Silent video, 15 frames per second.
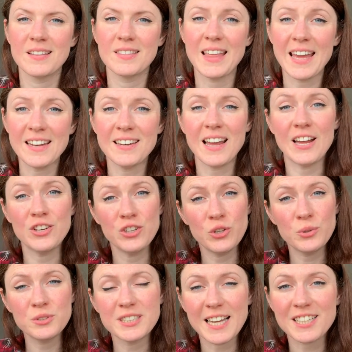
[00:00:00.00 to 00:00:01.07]
Then a
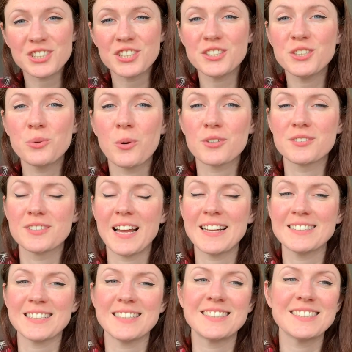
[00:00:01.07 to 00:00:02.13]
new section you want
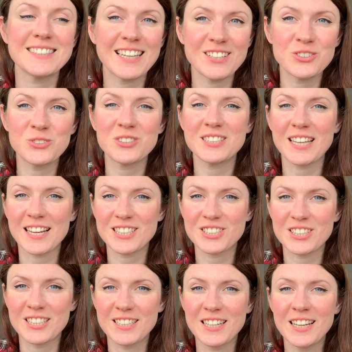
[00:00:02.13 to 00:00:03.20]
as a skills
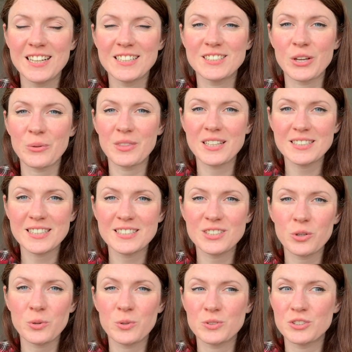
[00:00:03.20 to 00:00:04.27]
section. So this is
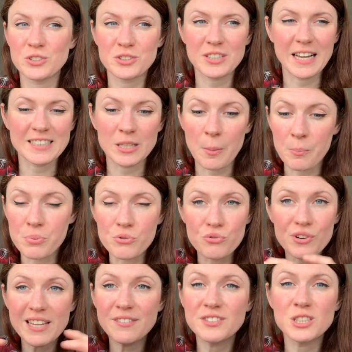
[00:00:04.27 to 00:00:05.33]
your just as a
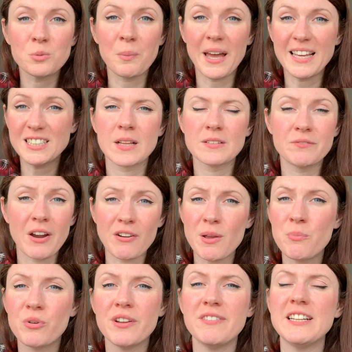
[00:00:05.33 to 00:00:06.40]
brief space. Very
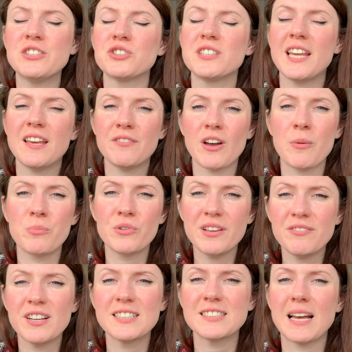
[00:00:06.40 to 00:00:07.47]
briefly, just give a
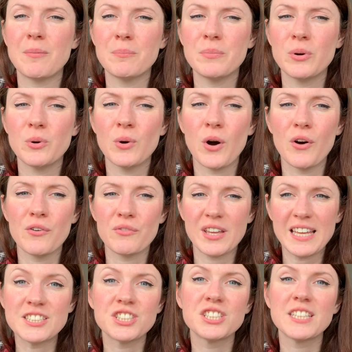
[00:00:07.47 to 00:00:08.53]
brief example of
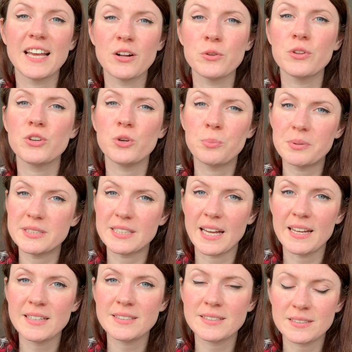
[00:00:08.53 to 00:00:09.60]
each skill that you
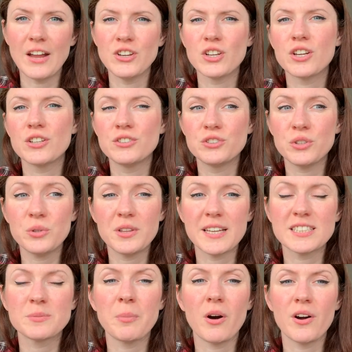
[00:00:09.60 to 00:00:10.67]
possess. And you can do
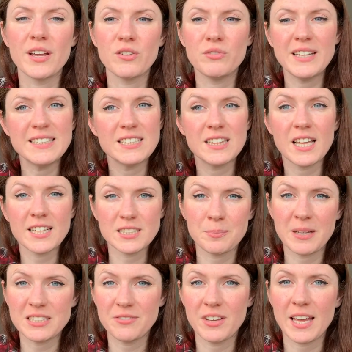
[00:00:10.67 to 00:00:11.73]
this by reading their
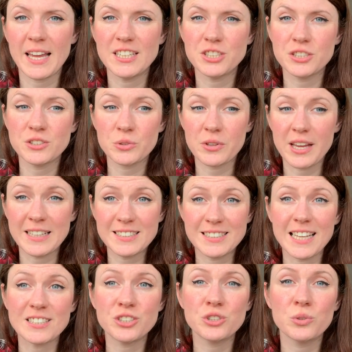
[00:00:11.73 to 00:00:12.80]
specifications or their
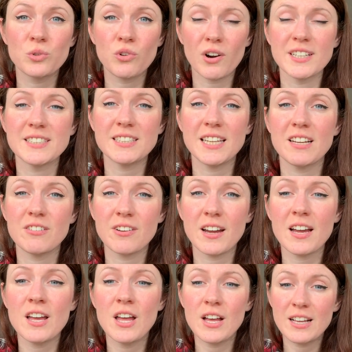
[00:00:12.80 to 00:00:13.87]
essential
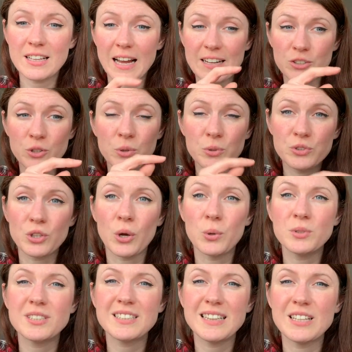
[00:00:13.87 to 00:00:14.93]
criteria and use
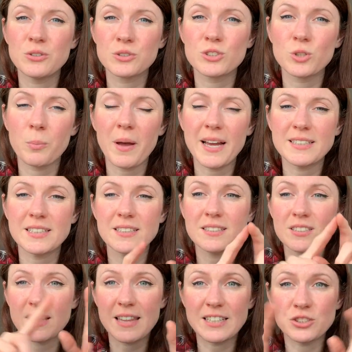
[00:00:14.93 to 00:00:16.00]
those as little
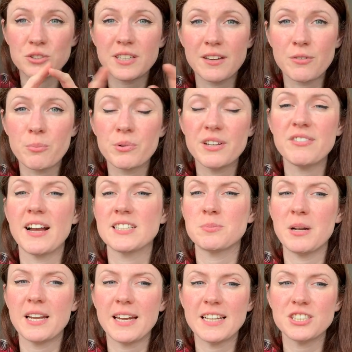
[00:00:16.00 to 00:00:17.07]
subheadings, and then just give a brief
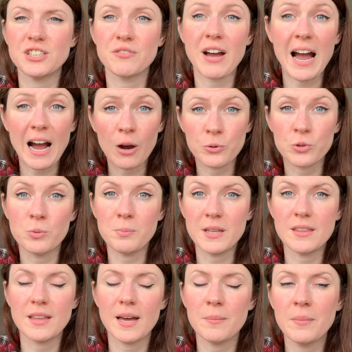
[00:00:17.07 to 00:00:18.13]
explanation of how you
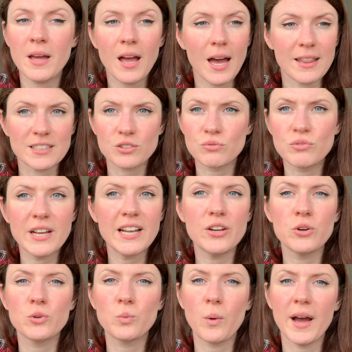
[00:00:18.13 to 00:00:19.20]
meet them. And that's a really
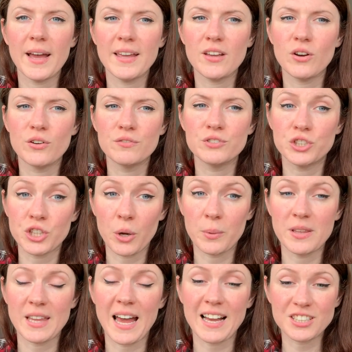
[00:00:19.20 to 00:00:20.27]
good way of
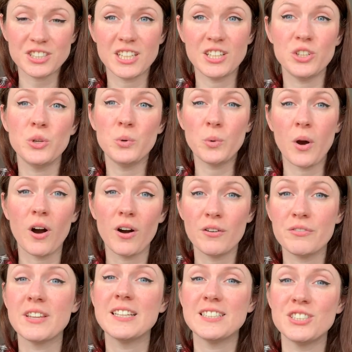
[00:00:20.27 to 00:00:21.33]
showing that actually you are
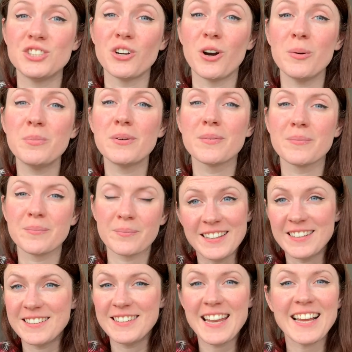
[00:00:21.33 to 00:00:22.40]
for this job.
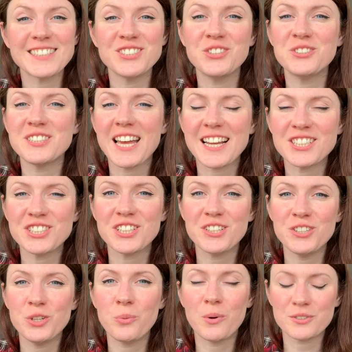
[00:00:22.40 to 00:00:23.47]
Next new
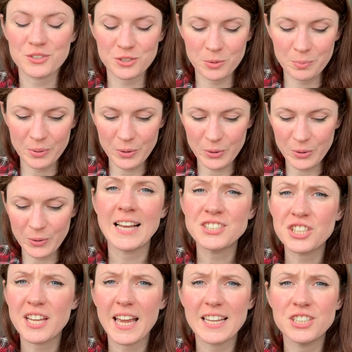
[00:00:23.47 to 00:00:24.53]
section, you want to put
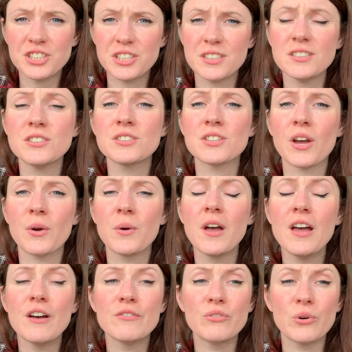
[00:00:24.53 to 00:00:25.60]
education. So
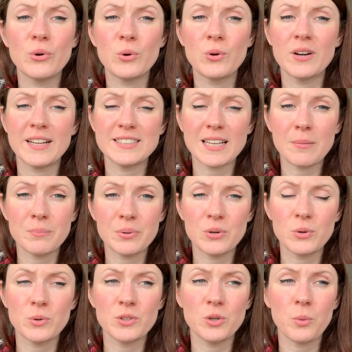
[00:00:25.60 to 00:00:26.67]
for
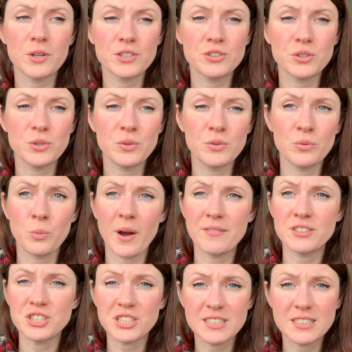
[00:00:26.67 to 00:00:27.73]
example, you want to do
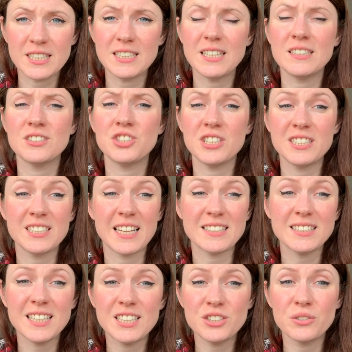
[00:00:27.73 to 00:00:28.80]
whatever
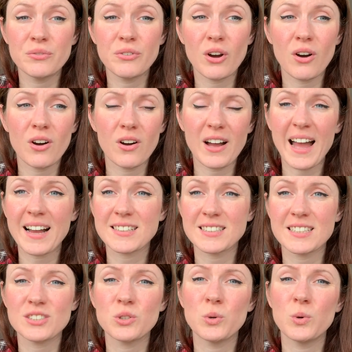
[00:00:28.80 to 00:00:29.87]
GCSEs you've got,
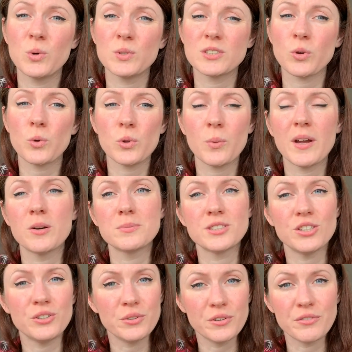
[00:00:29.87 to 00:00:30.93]
access course, all the way up
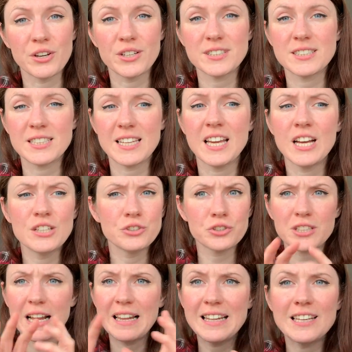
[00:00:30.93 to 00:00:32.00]
to university.
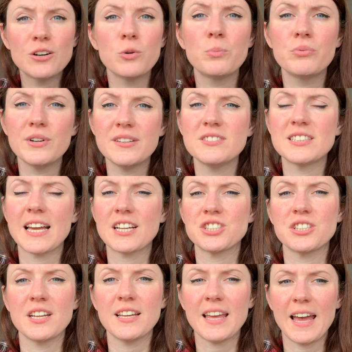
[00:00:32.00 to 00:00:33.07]
Just a little brief
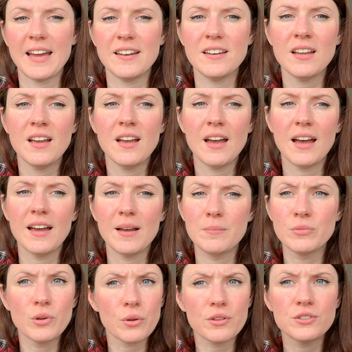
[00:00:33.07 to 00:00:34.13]
section again,
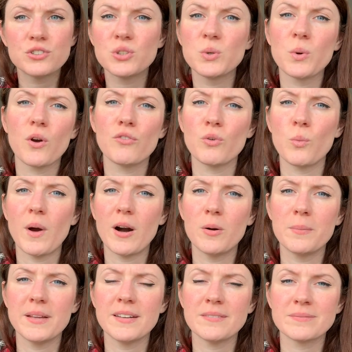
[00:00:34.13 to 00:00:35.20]
nothing too
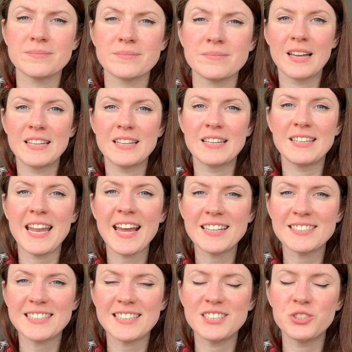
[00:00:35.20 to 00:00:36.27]
overwhelming.
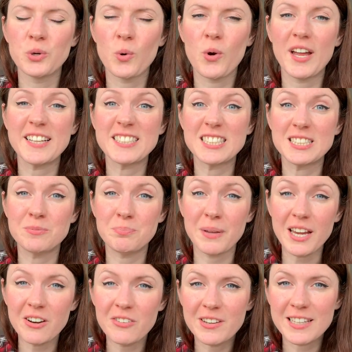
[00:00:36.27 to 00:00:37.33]
Next is your
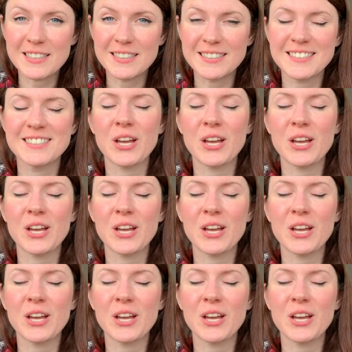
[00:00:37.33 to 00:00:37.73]
experience.